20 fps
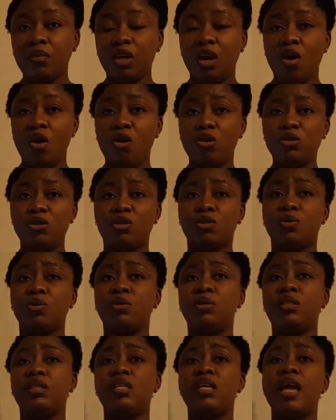
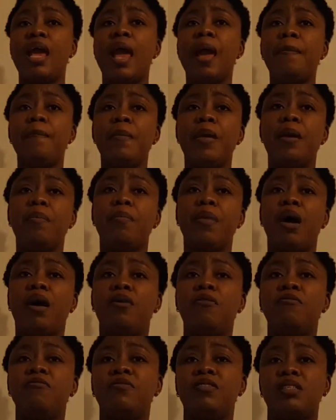Also, the
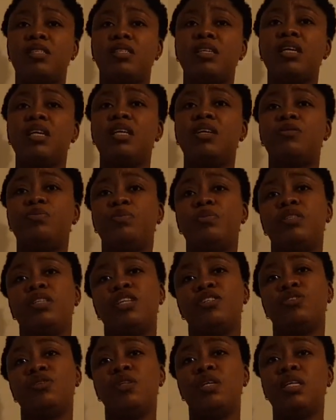MMR vaccine gives
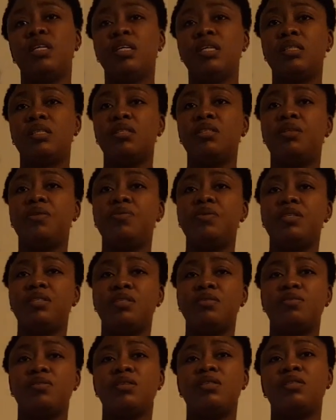protection against the three
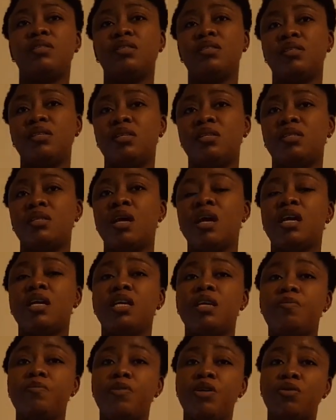serious diseases,
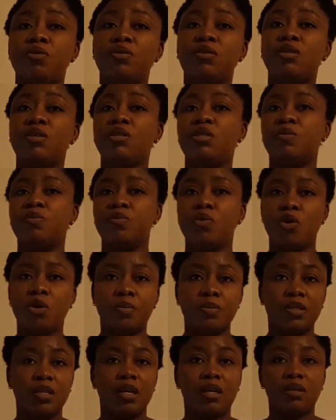the measles,
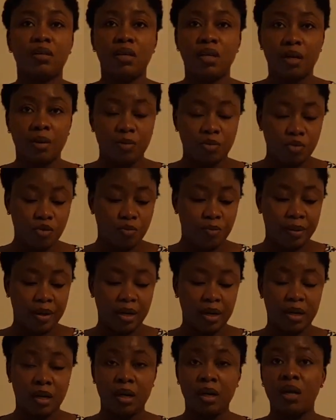mumps, and
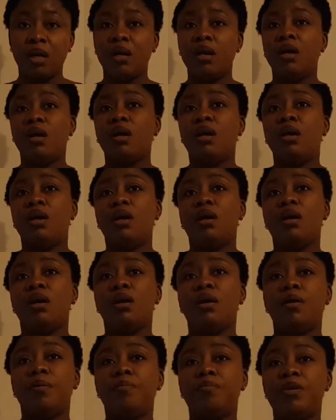rubella.
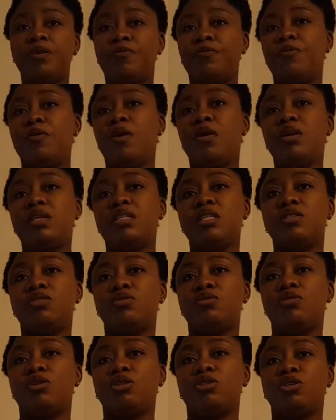Before the
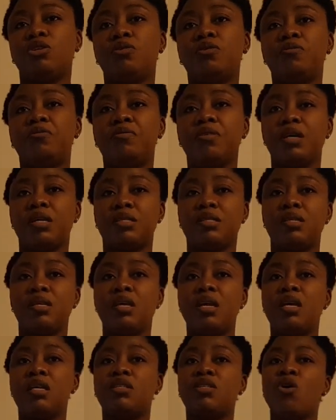introduction of
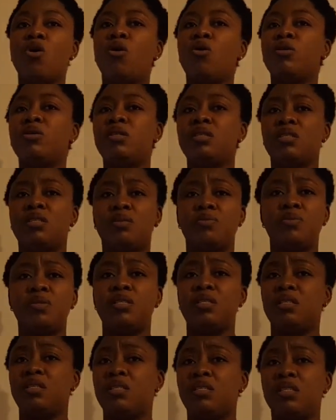vaccines, all these three
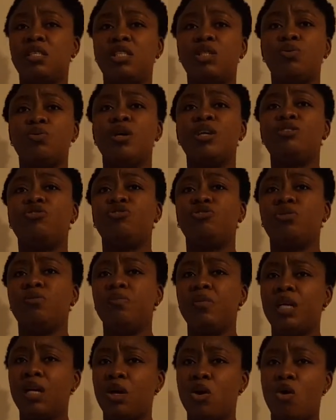diseases were
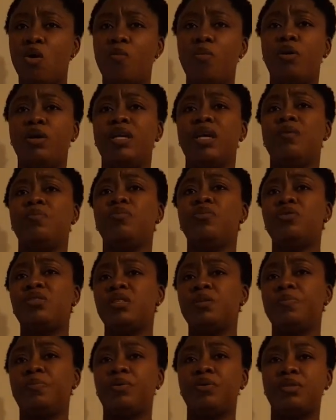extremely common and most
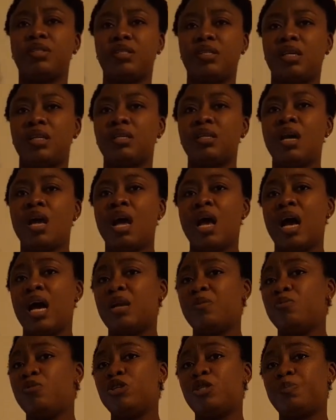important,
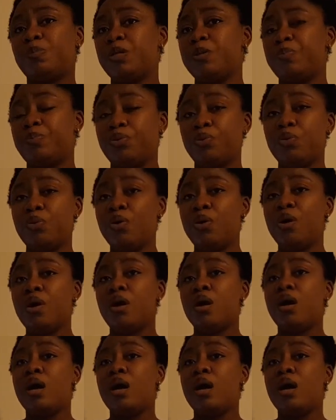and most people